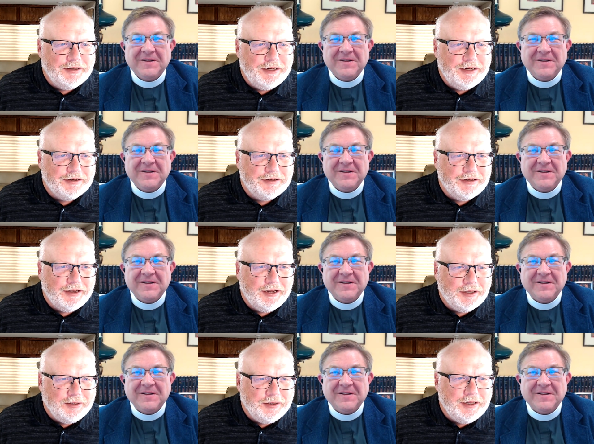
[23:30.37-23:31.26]
Speaker 1: yeah,
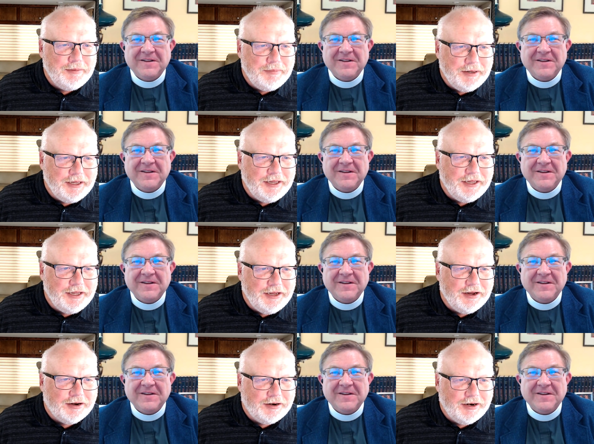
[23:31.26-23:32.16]
L E B
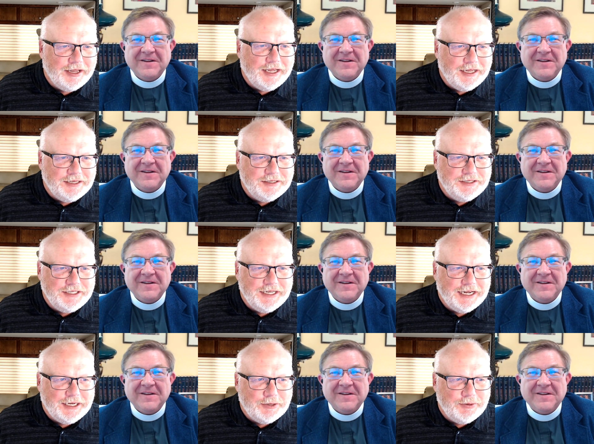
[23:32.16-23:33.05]
E R A
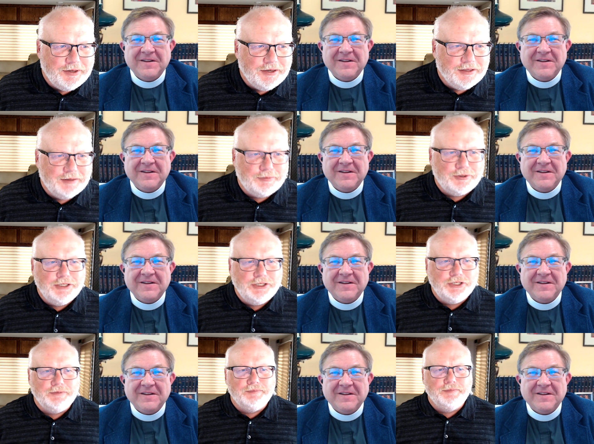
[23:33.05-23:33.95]
T I O N,
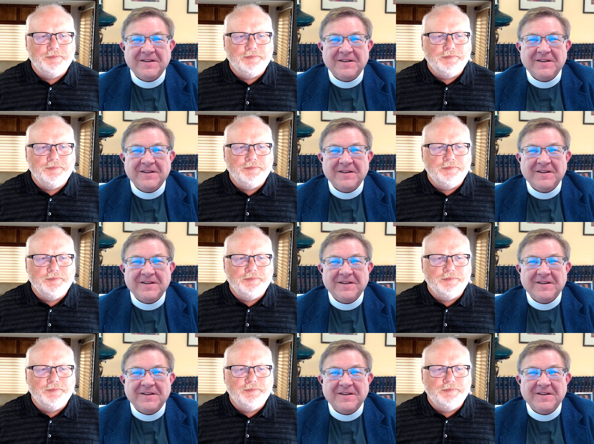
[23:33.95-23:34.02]
liberation.